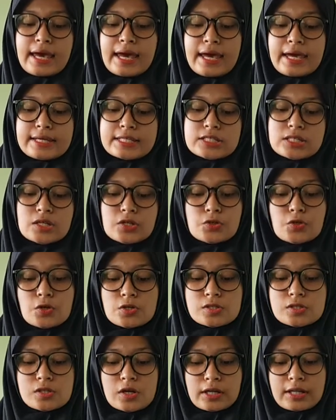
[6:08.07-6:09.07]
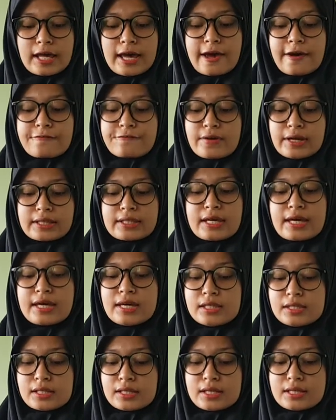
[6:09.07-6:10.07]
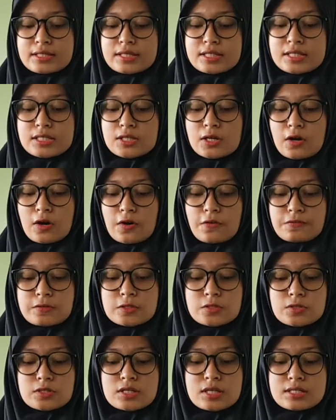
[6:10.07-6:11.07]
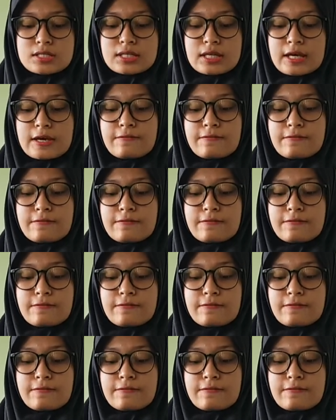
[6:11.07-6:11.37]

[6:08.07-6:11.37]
age does not affect the intelligence of students.